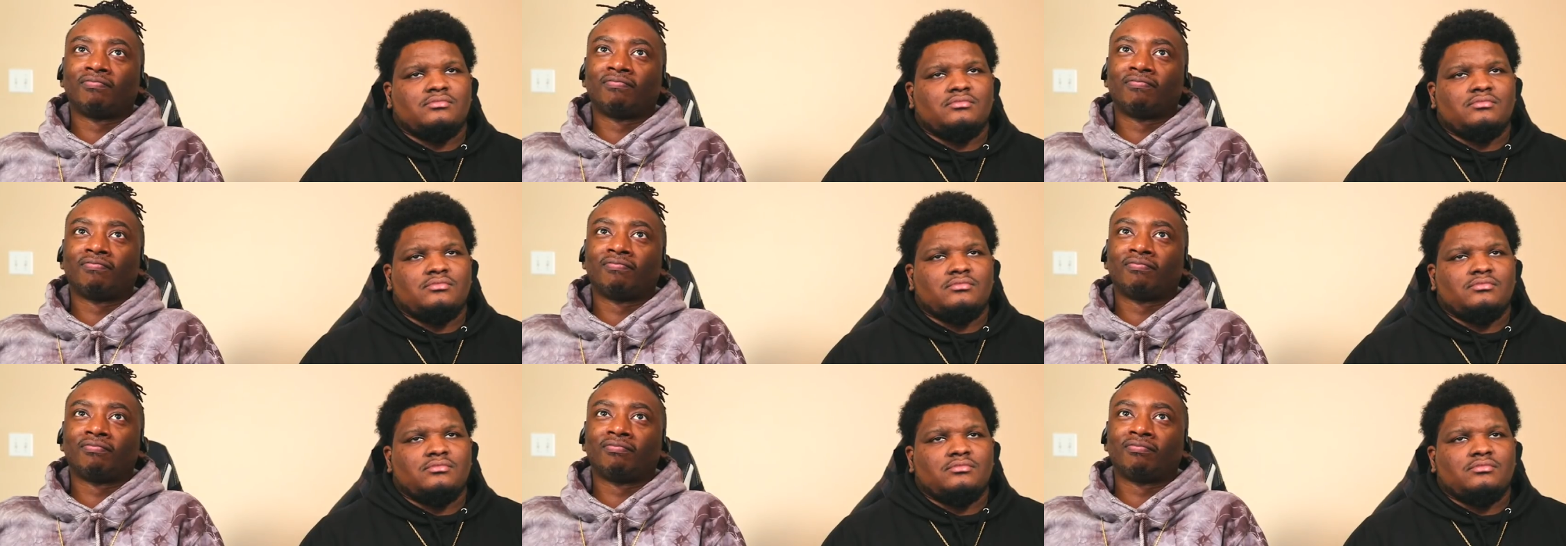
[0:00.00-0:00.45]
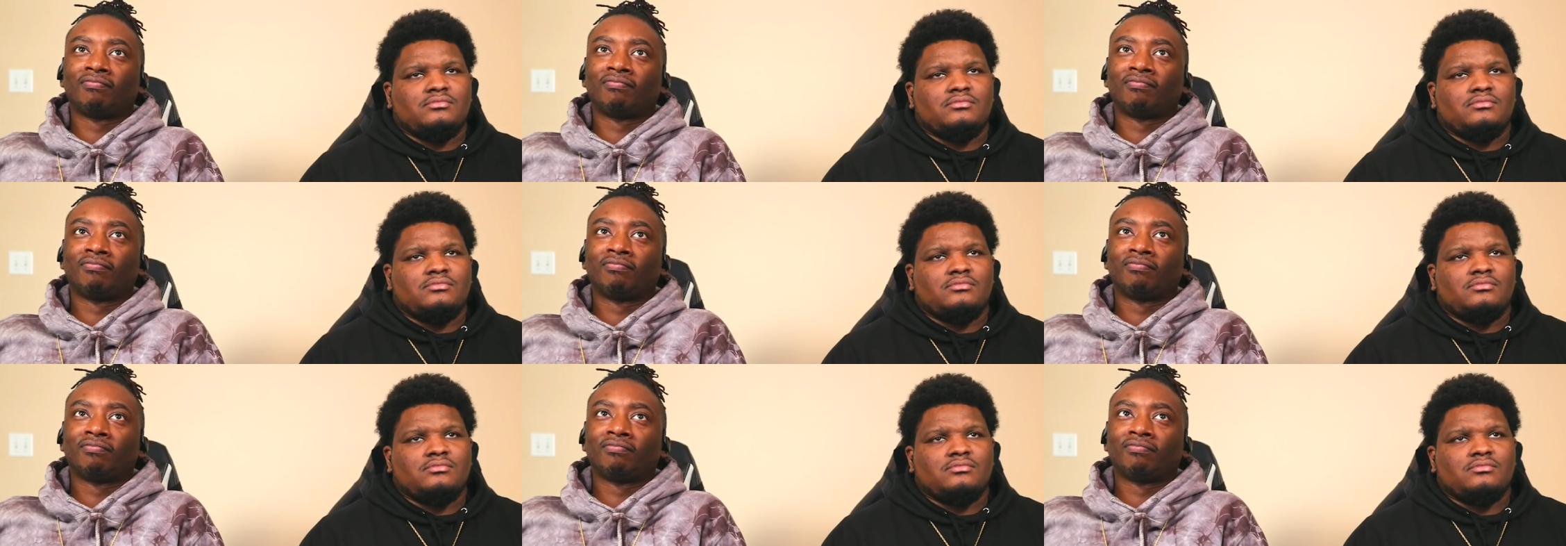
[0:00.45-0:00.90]

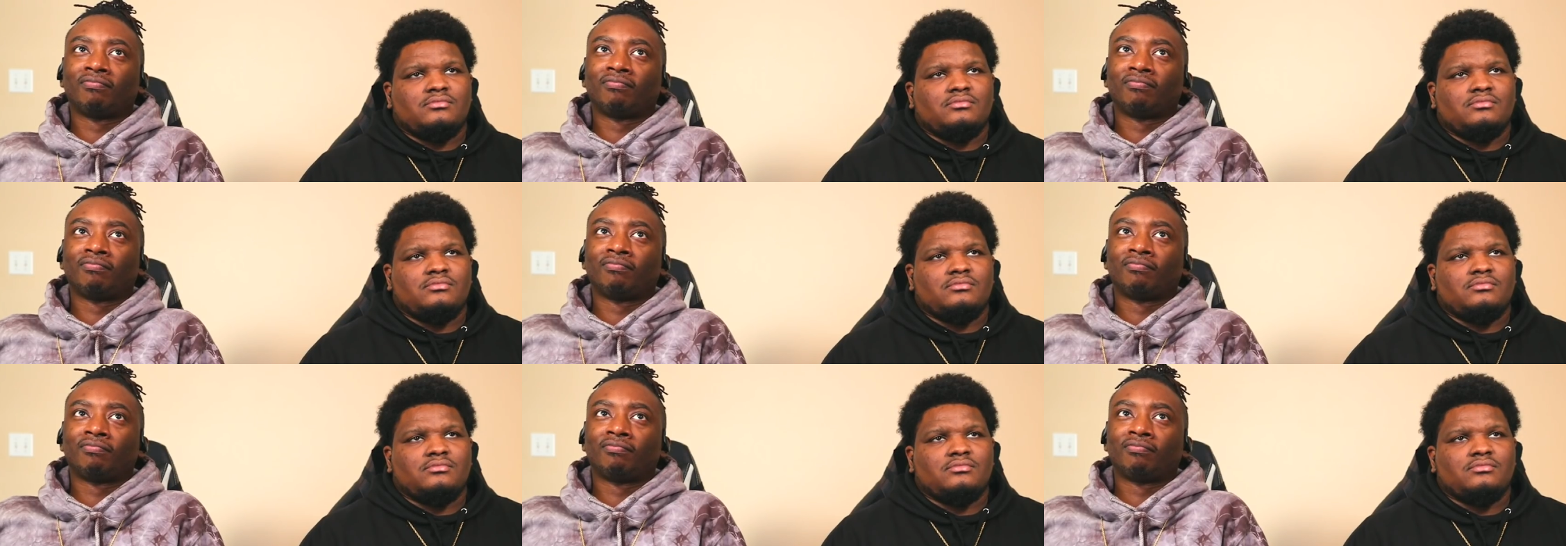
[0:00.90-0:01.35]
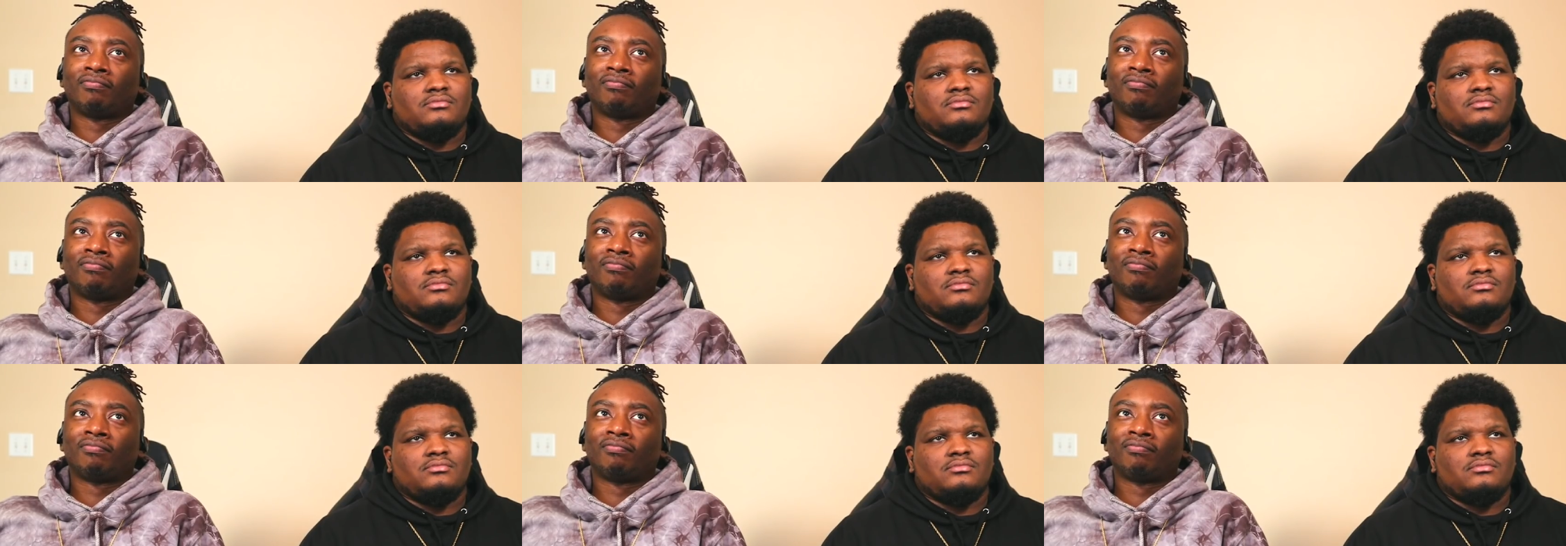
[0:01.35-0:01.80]

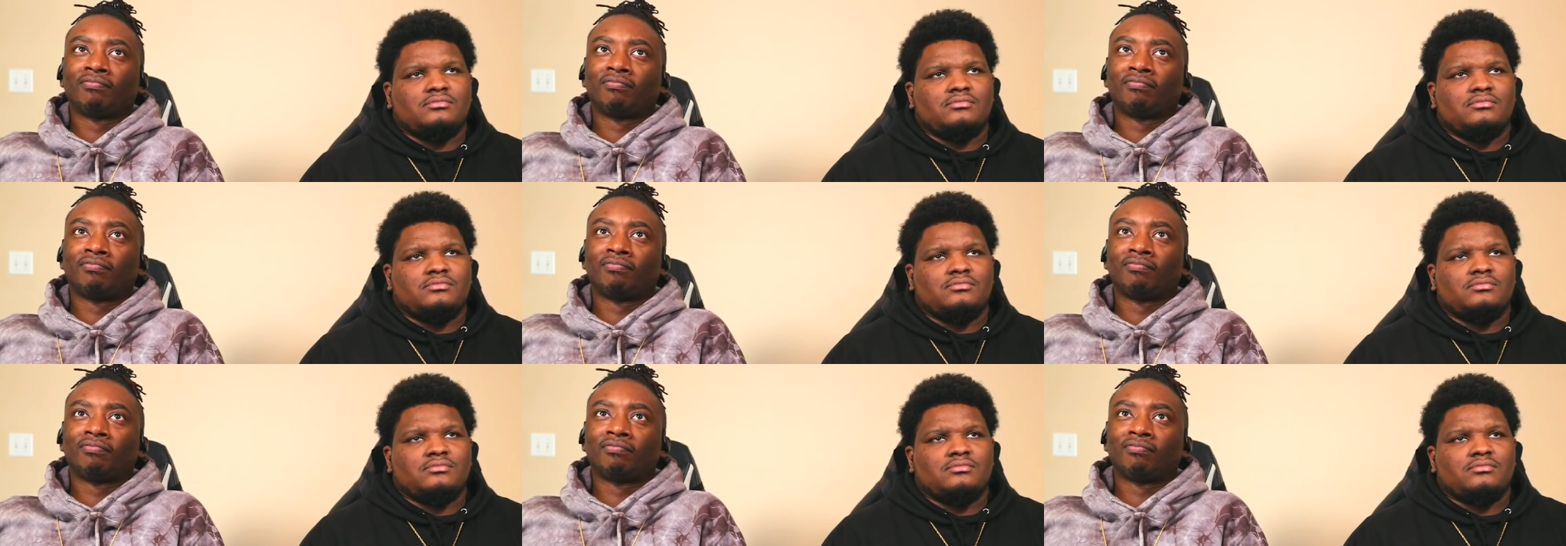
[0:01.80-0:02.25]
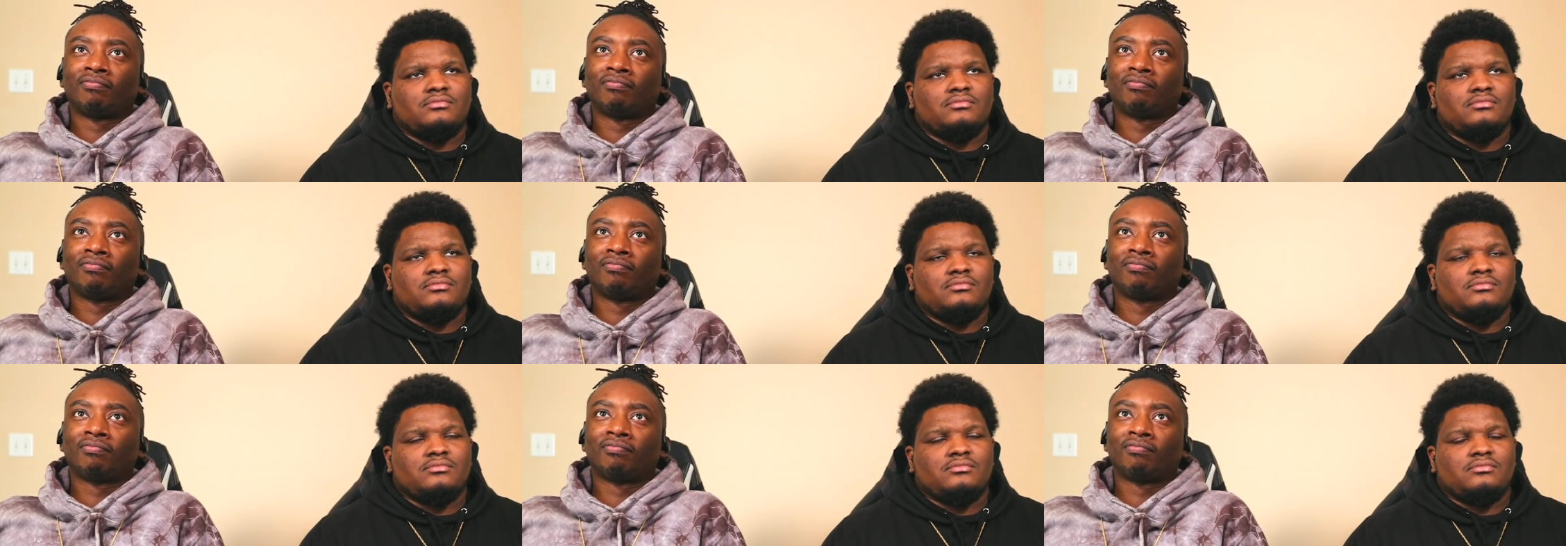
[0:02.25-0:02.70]

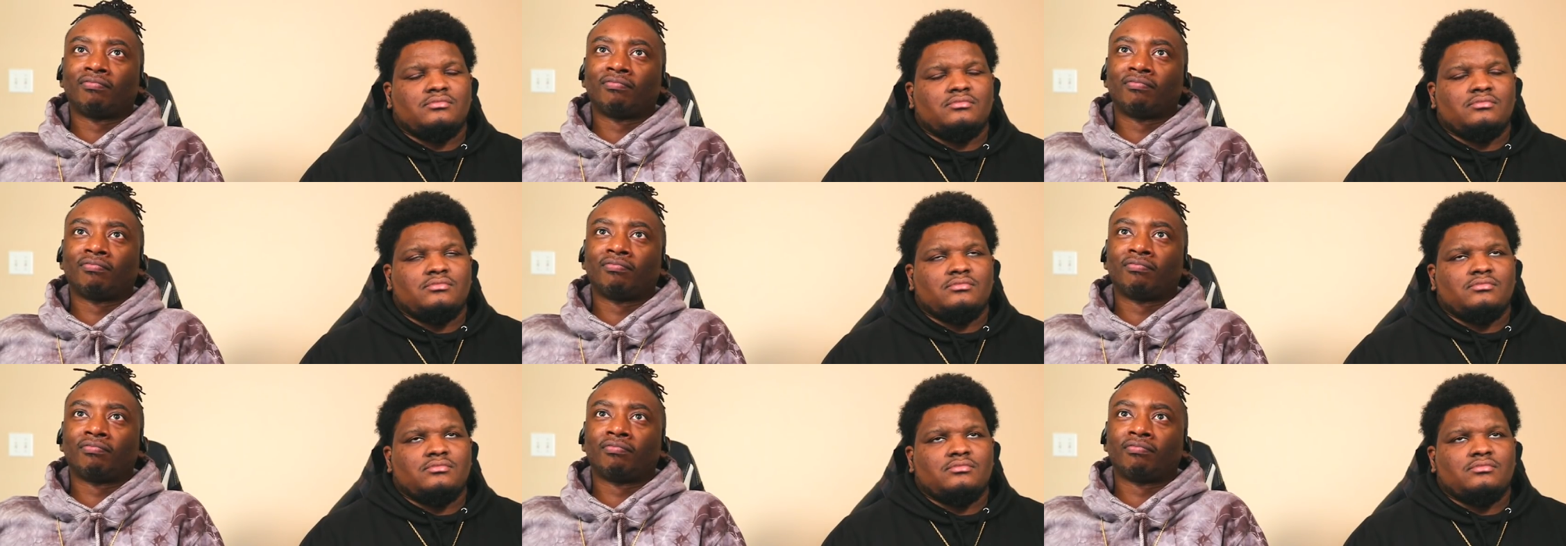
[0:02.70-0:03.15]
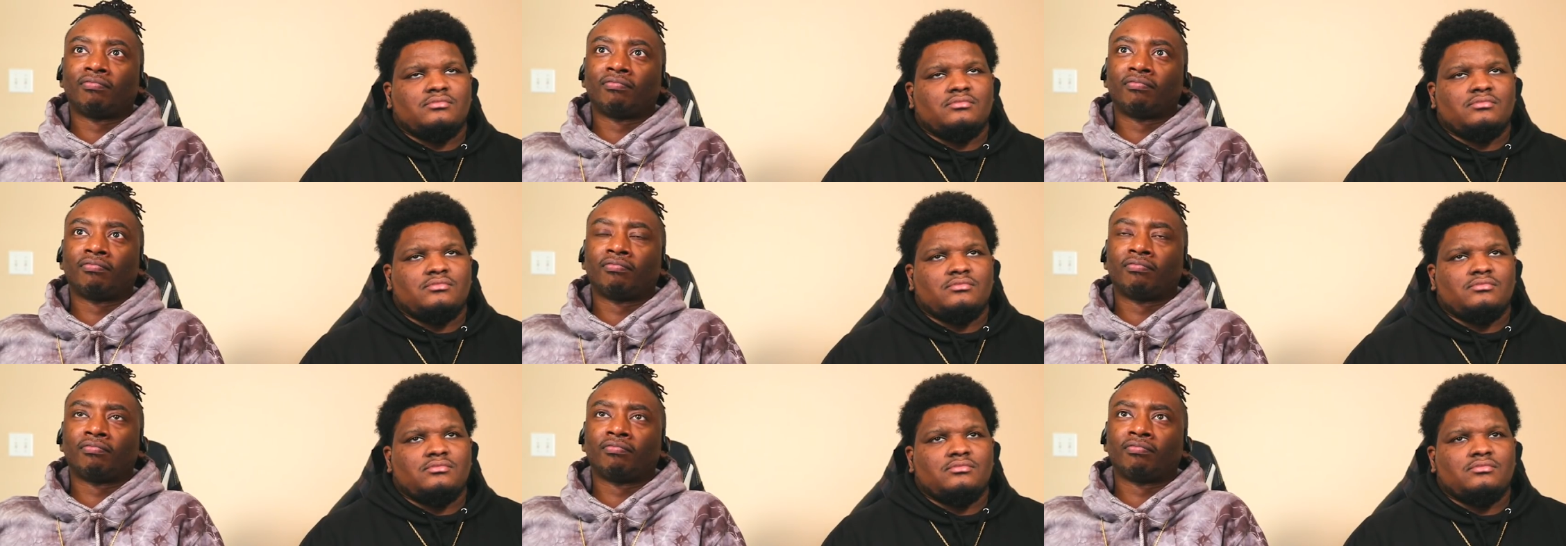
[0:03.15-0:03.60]
(silence)